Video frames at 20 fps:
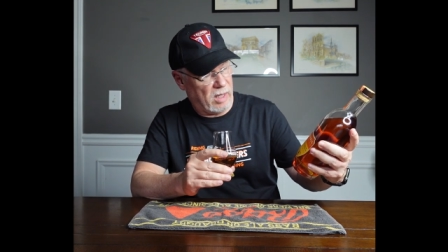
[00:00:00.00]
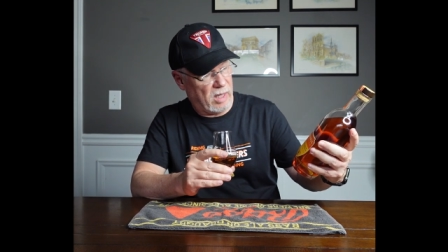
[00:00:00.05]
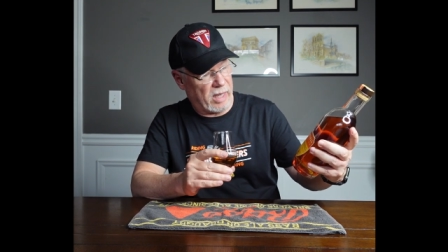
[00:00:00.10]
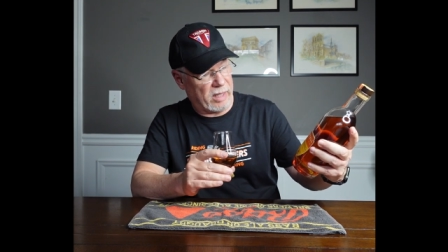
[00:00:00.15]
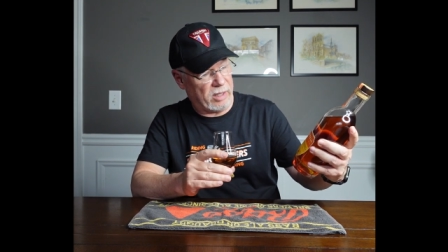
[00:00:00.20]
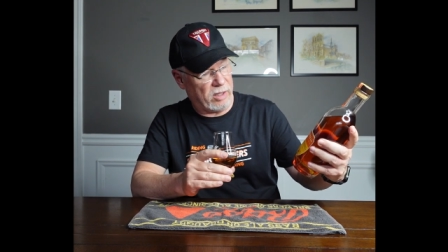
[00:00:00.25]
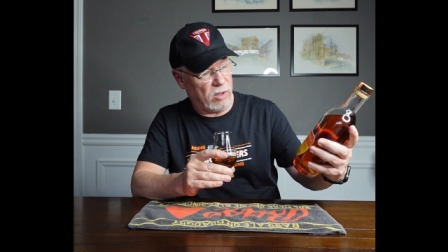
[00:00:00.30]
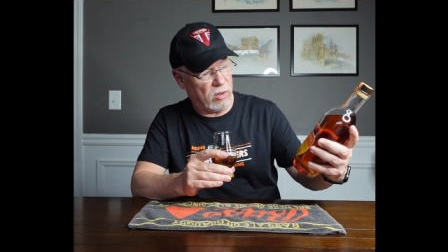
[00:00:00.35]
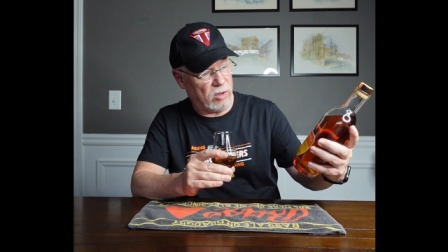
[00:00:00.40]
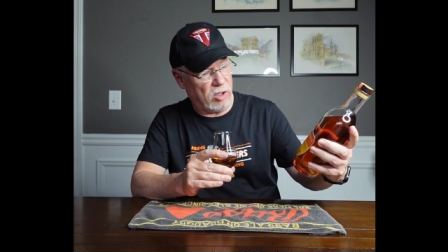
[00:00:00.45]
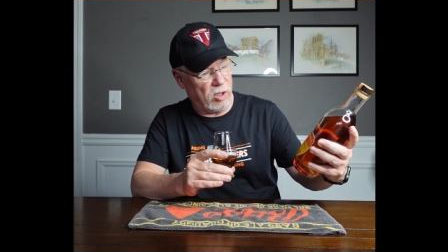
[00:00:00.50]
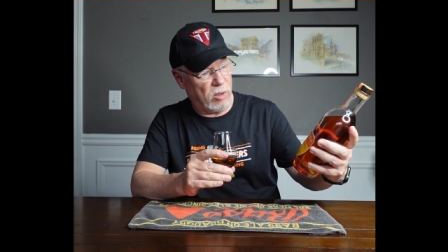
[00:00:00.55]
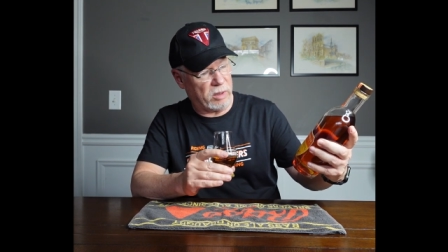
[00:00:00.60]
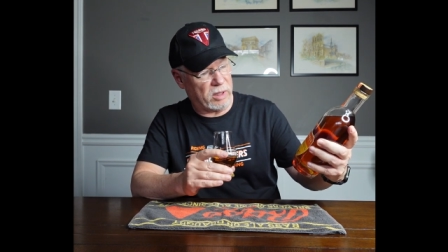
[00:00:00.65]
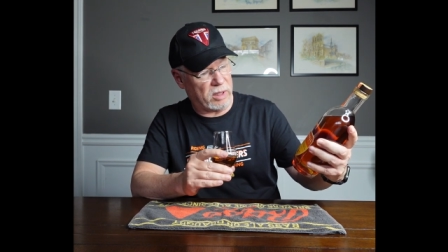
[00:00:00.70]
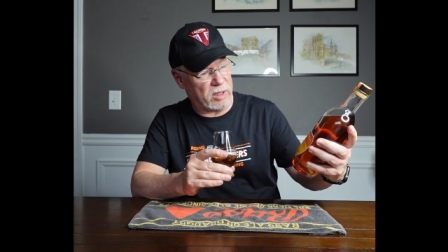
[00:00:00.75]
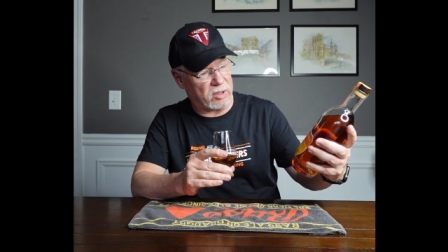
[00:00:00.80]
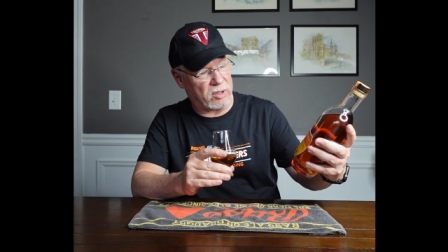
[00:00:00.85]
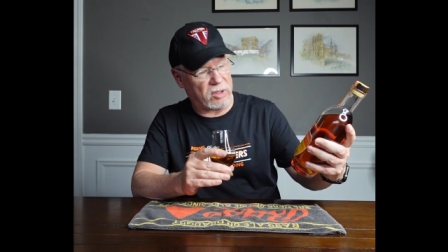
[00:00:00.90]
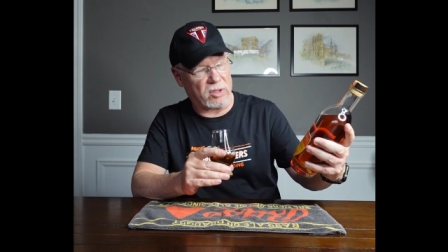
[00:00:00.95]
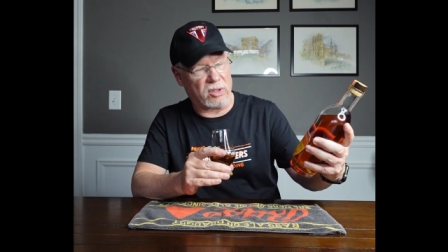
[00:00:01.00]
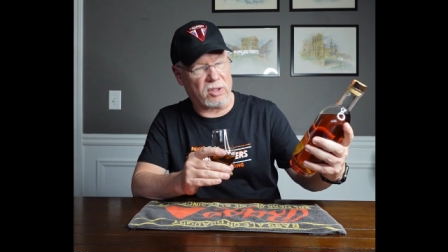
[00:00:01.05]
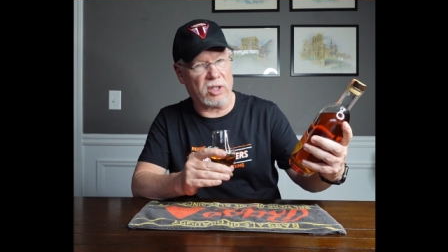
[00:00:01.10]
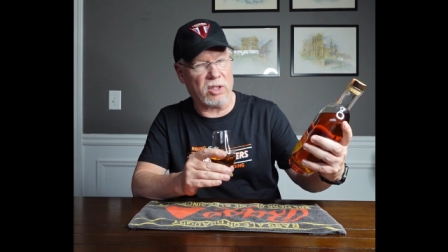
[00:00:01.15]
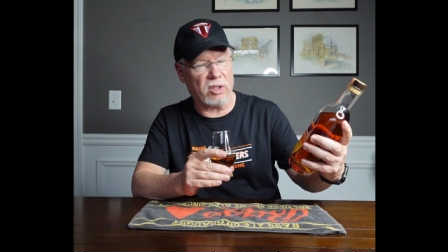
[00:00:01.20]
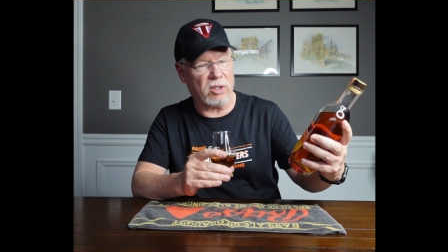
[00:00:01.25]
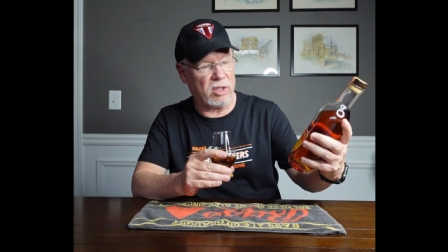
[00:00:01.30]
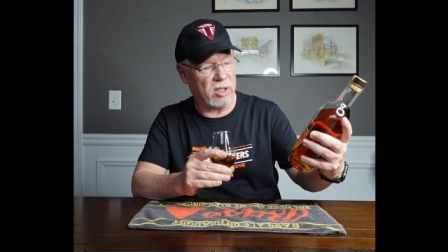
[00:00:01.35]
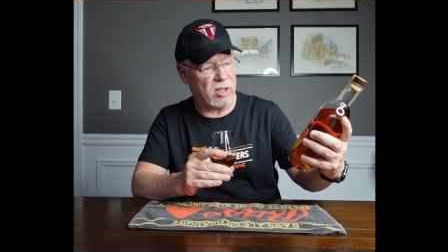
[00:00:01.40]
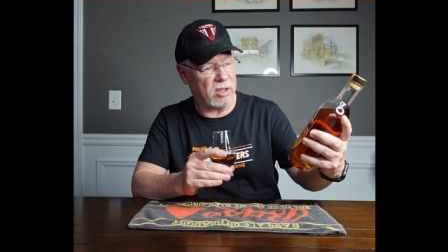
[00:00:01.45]
I don't know what the
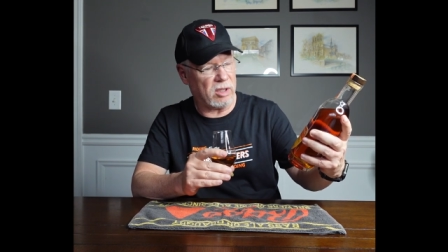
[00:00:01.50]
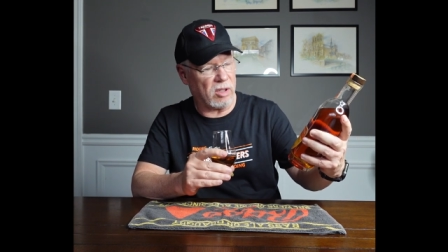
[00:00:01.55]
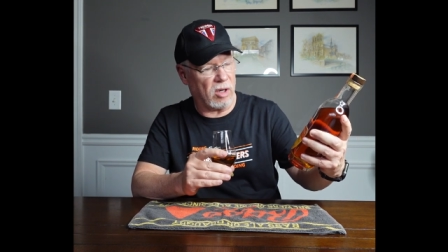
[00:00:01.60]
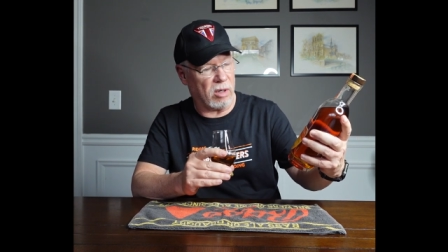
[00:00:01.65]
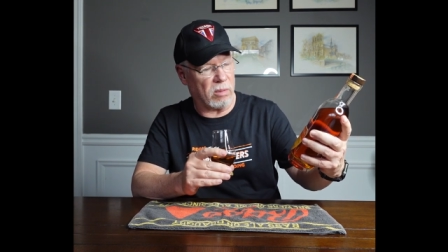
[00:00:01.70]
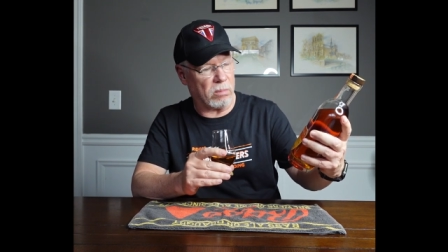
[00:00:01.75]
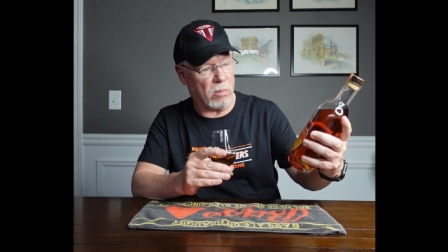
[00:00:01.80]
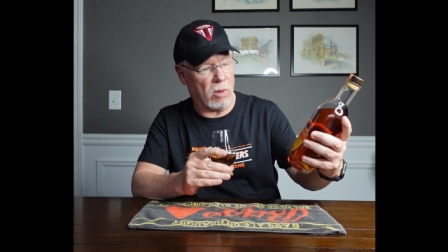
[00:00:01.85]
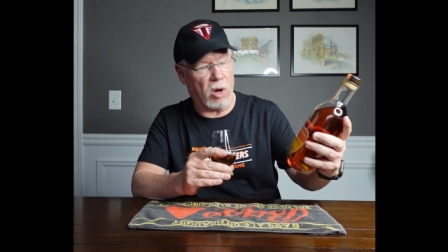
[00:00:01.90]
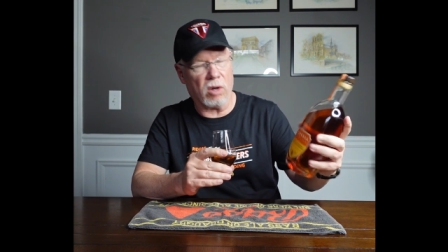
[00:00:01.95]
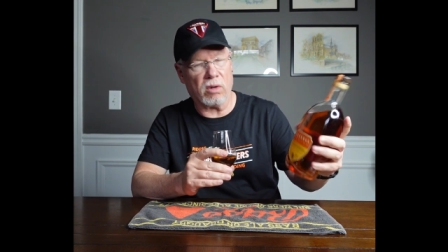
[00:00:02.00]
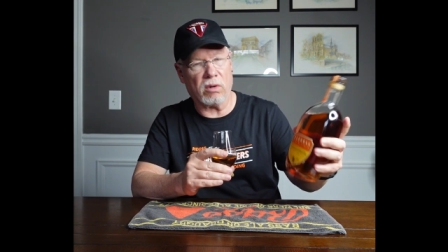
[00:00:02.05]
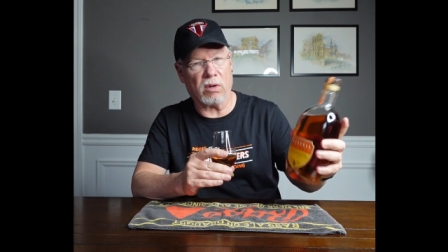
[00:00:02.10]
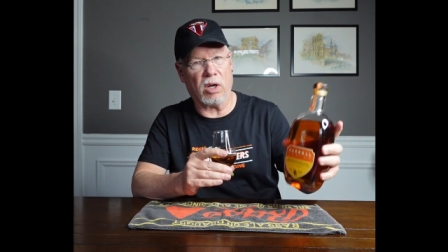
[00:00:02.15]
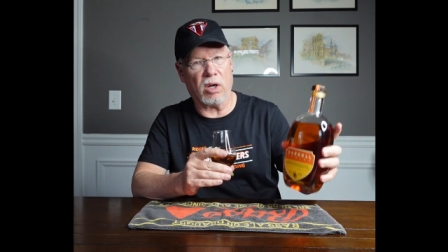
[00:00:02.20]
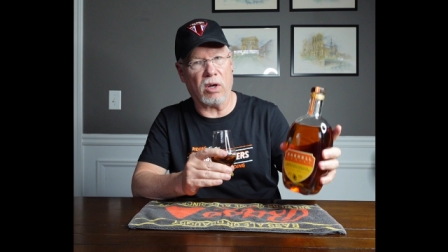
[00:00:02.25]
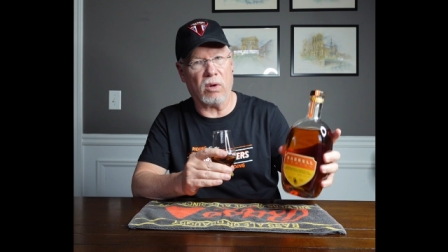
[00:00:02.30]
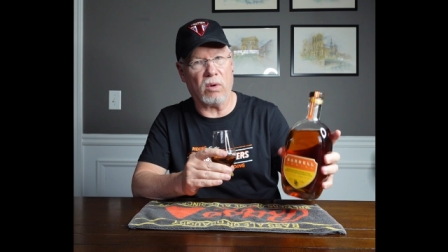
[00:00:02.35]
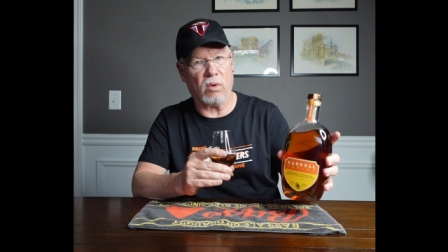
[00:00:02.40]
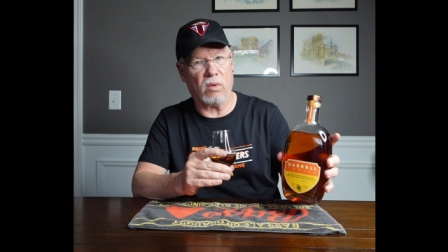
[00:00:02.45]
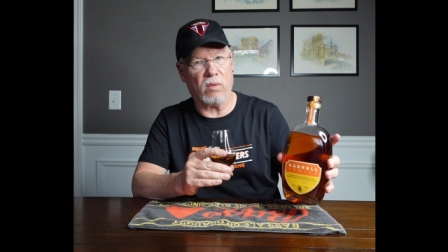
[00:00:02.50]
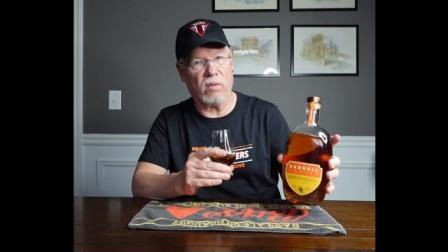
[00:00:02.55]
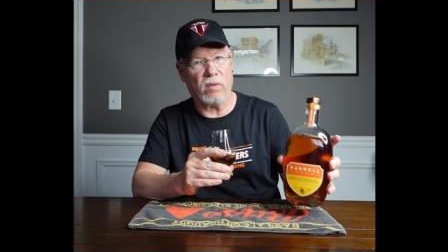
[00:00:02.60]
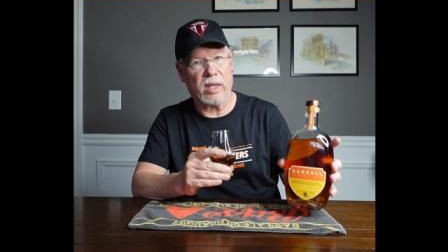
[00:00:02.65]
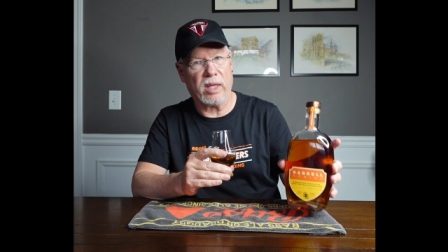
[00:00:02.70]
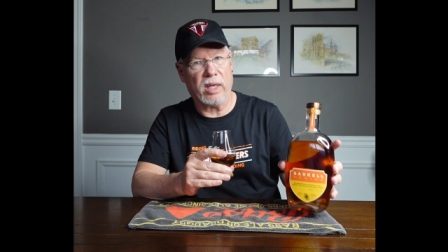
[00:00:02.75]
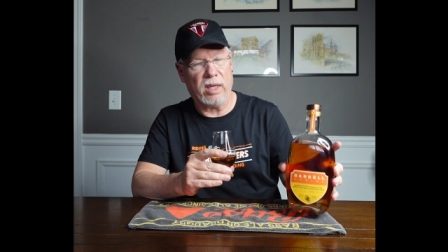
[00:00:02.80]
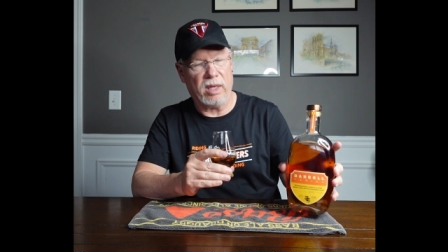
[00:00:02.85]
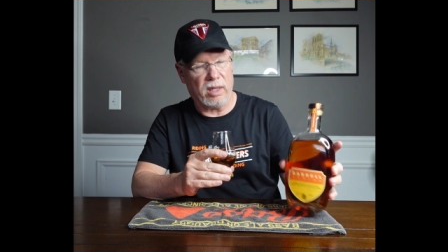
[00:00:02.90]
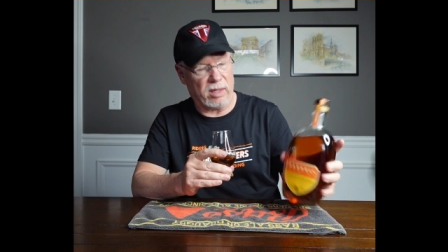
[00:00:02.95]
Sicilian Armaro,
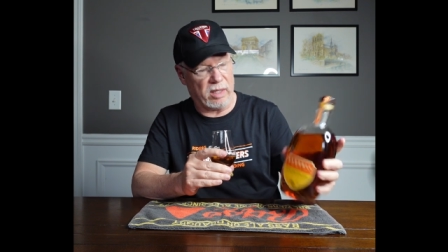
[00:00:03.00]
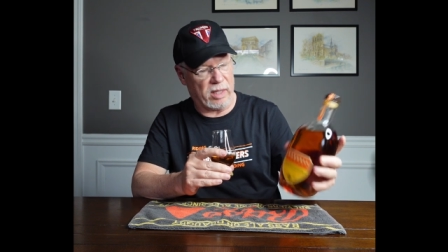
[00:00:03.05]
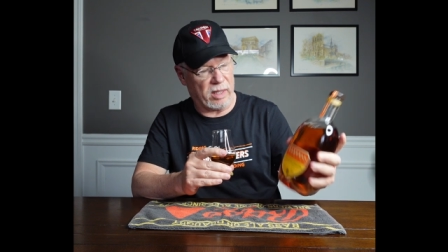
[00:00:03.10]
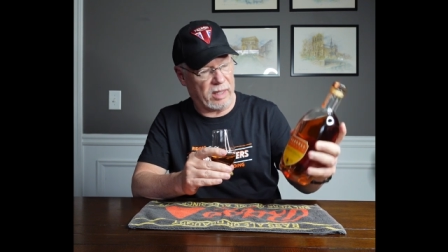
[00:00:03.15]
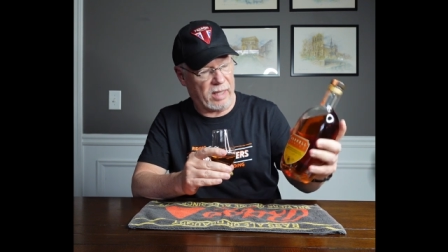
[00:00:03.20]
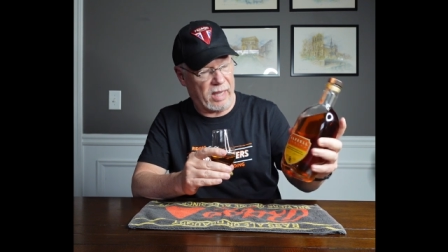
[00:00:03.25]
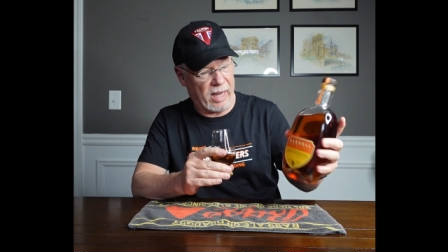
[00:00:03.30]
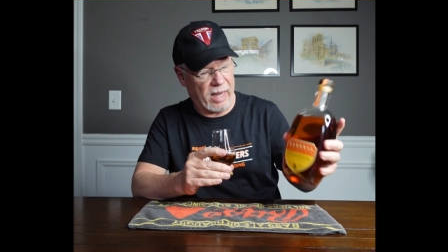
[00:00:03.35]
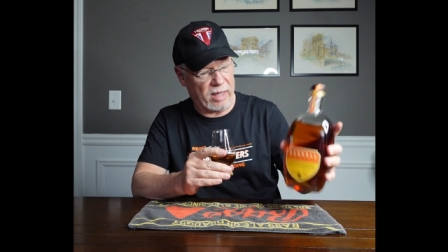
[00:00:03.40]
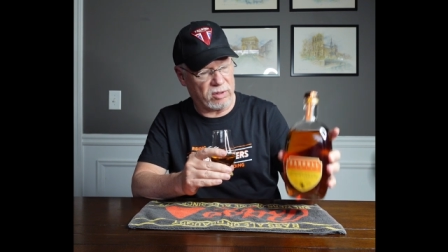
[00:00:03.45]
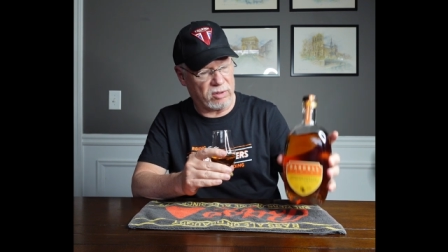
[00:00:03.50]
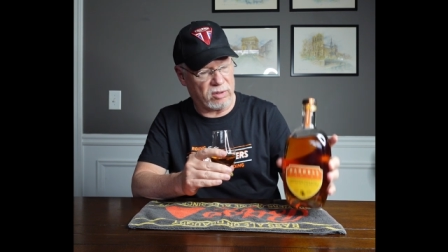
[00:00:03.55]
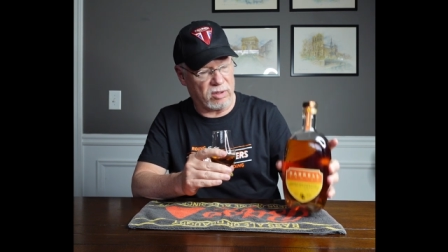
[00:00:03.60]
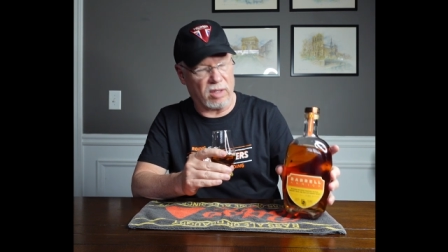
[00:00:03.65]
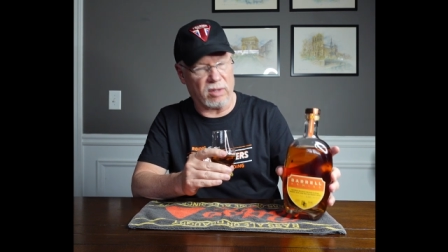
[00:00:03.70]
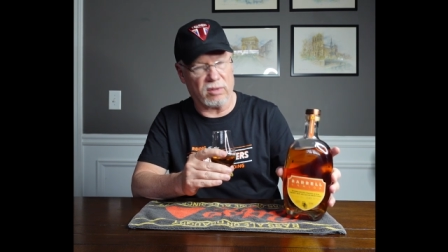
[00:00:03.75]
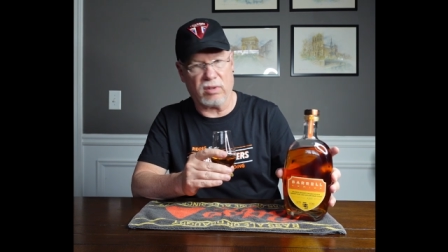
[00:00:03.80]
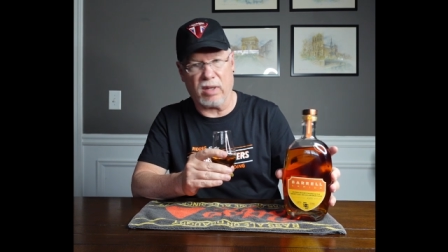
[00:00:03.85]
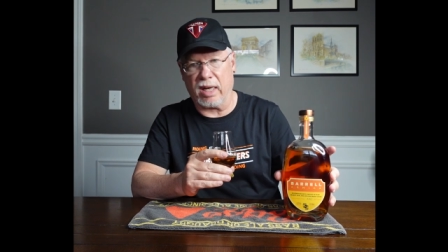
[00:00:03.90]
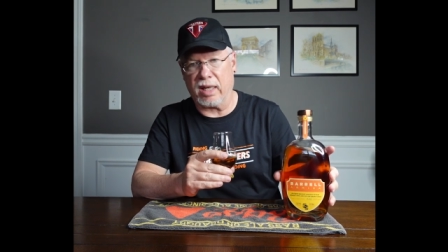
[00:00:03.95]
the cast does.